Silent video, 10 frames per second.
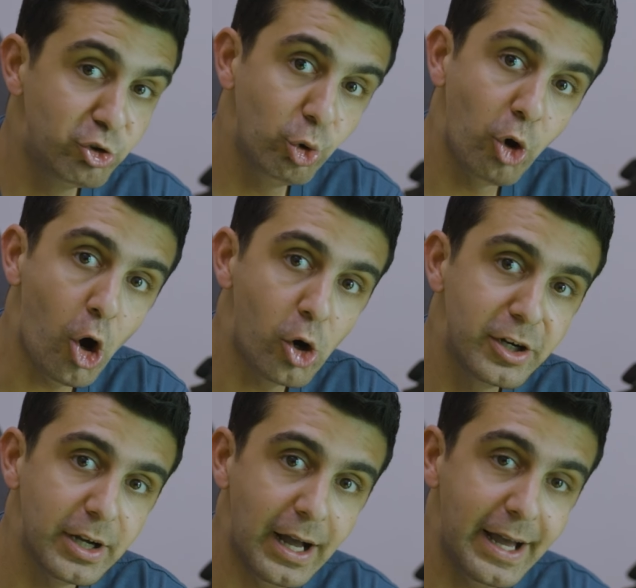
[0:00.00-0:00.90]
too long.
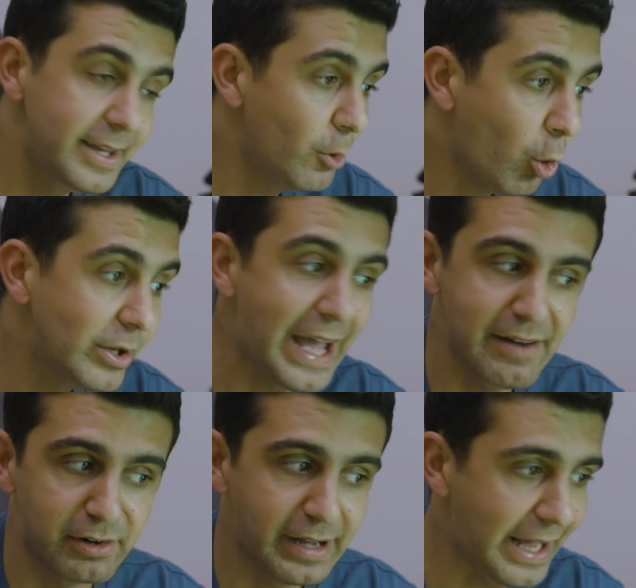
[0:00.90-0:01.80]
I only
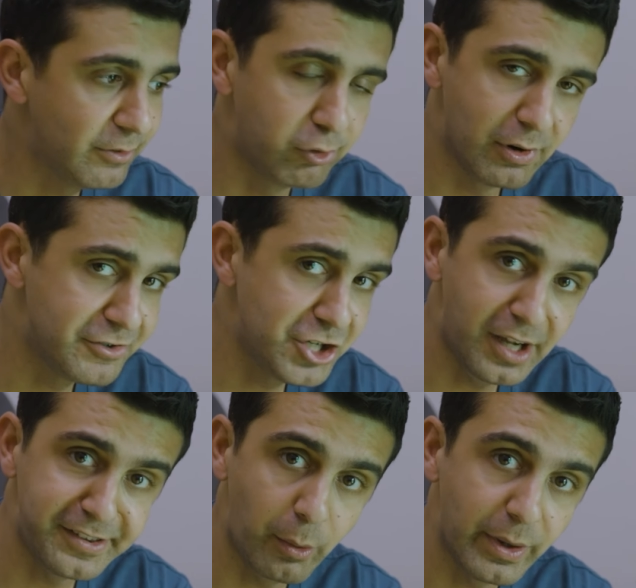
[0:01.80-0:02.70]
have a handful of
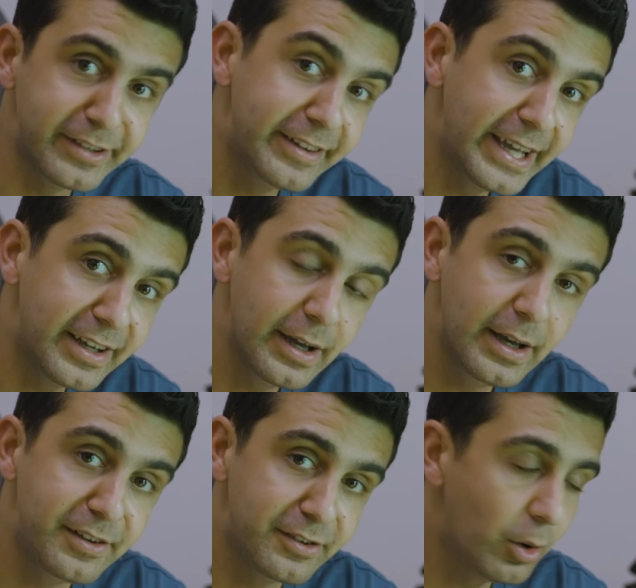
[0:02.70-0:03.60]
shots I want to take.
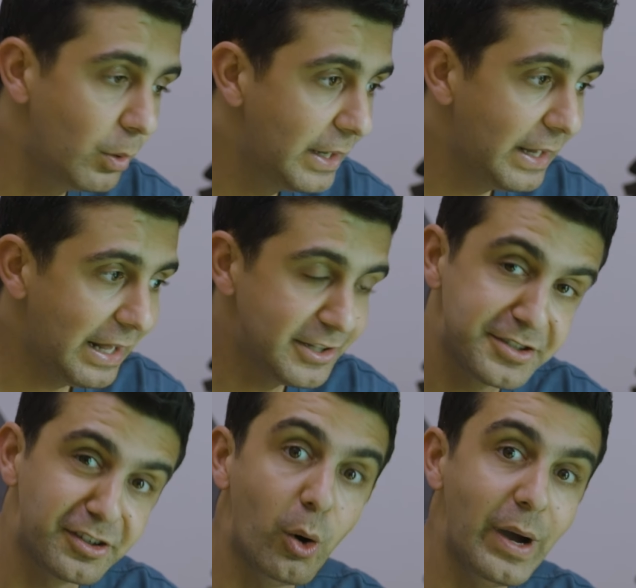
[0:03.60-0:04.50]
So I'll
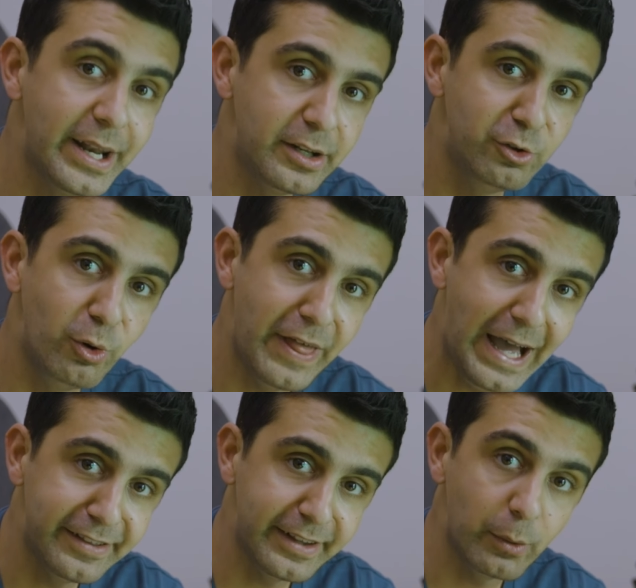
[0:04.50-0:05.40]
just go ahead and do
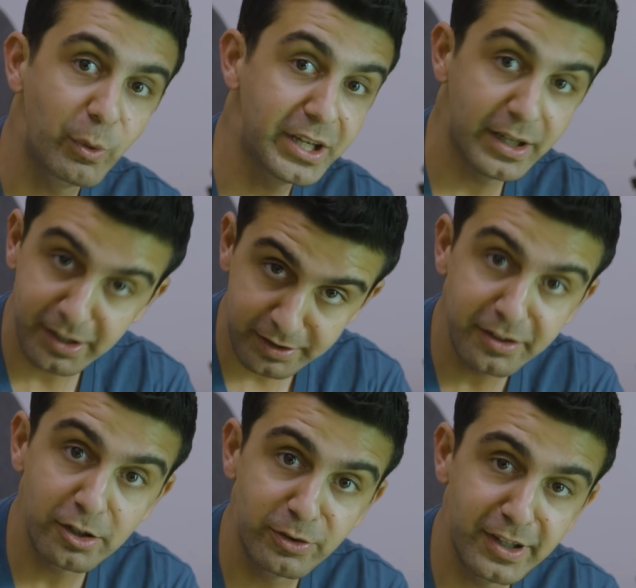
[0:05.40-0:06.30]
that and we can
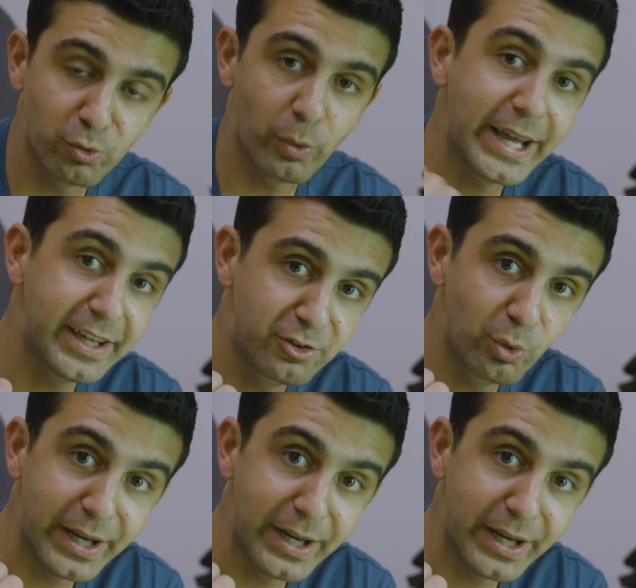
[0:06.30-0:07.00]
continue this when I get to